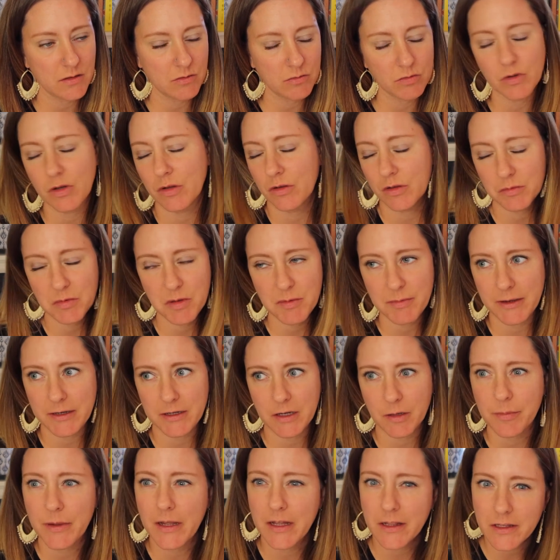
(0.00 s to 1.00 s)
Well, let me
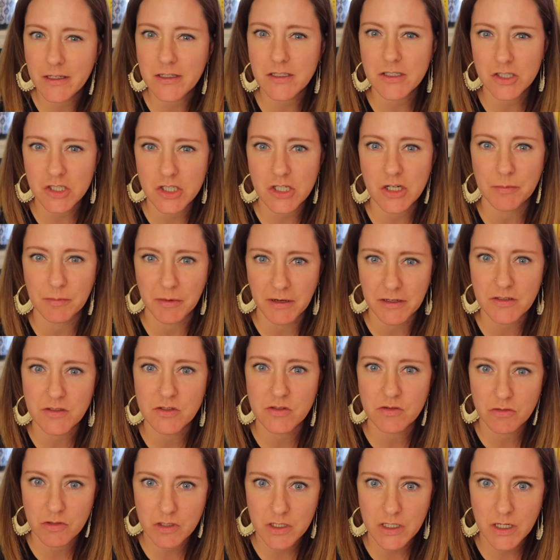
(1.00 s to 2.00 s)
back up. I like to share my
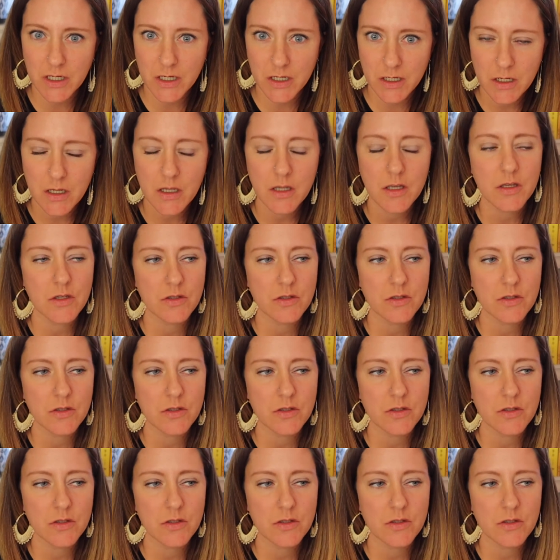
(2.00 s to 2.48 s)
story